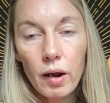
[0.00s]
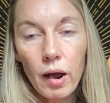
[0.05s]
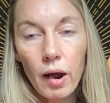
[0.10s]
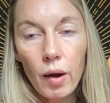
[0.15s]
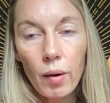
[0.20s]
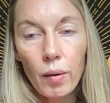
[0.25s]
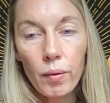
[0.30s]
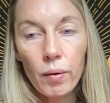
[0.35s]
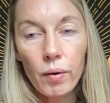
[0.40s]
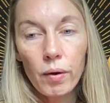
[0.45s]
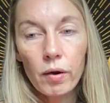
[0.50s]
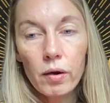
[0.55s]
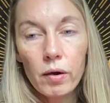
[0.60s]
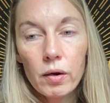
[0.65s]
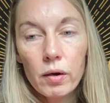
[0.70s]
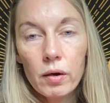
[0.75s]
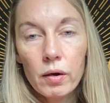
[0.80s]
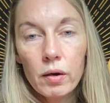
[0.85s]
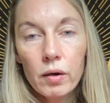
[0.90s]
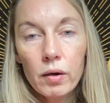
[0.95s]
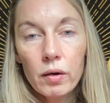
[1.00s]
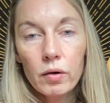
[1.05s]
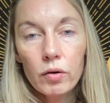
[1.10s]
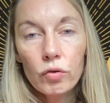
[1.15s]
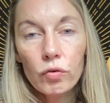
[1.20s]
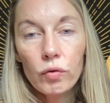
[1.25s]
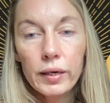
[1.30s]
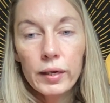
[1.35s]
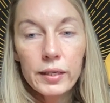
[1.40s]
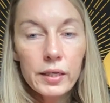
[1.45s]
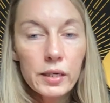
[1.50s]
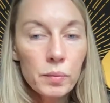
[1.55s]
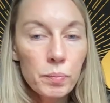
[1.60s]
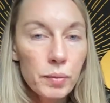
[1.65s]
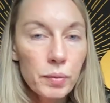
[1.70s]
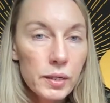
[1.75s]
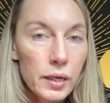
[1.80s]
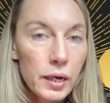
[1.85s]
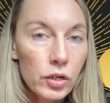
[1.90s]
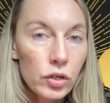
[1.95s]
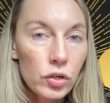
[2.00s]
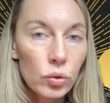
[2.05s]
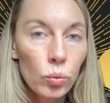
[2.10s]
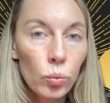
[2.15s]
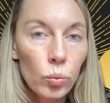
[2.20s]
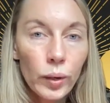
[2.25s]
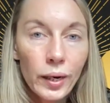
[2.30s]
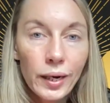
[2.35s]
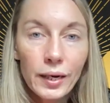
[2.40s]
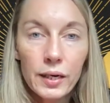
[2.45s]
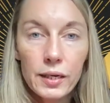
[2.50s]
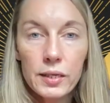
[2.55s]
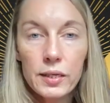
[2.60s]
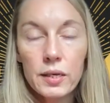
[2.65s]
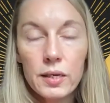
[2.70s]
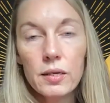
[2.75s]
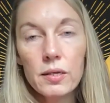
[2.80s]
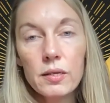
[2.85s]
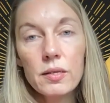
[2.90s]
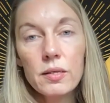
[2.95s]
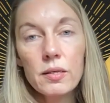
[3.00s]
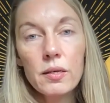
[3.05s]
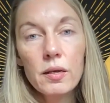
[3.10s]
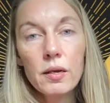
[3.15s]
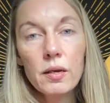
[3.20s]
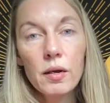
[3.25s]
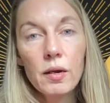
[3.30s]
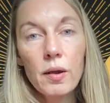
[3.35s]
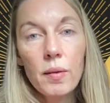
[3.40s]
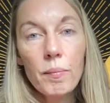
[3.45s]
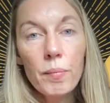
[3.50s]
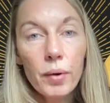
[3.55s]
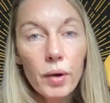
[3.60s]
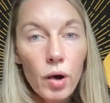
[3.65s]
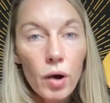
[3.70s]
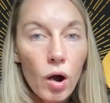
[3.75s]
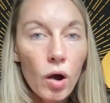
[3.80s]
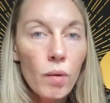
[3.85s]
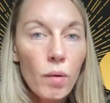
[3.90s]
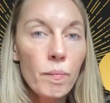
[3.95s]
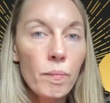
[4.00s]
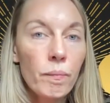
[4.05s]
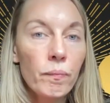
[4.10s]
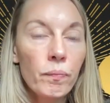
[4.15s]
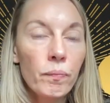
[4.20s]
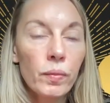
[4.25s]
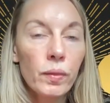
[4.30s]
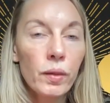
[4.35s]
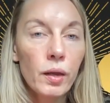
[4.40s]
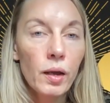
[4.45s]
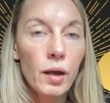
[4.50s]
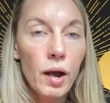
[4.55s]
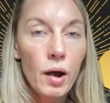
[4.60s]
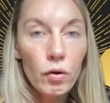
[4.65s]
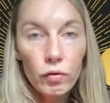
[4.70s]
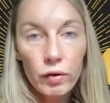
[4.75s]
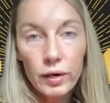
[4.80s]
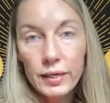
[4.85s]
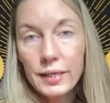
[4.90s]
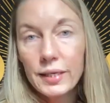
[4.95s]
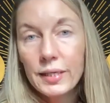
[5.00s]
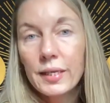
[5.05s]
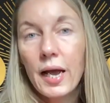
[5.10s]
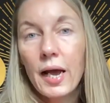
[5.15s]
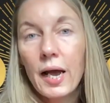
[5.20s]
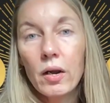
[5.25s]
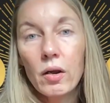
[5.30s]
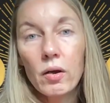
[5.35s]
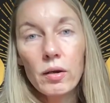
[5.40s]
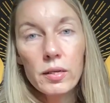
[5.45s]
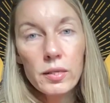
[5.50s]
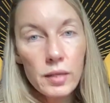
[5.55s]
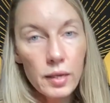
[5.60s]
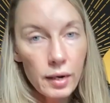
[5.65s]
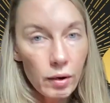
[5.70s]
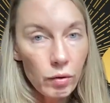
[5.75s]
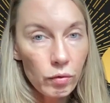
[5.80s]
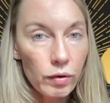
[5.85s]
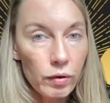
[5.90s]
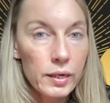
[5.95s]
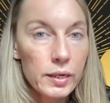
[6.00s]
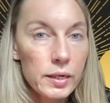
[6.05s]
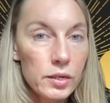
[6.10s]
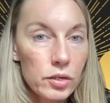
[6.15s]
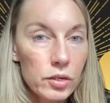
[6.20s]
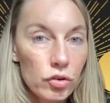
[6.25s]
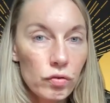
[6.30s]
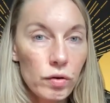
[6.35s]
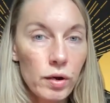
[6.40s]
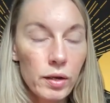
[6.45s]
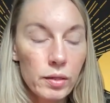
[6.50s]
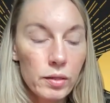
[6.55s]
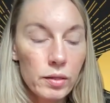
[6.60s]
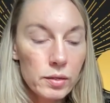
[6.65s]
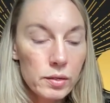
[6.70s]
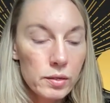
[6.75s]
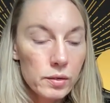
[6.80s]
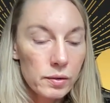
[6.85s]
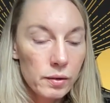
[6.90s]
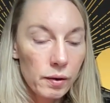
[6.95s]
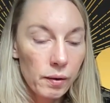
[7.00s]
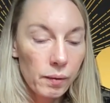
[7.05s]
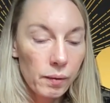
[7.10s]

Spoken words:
our greatest potential weaknesses, become our greatest allies and our greatest strengths.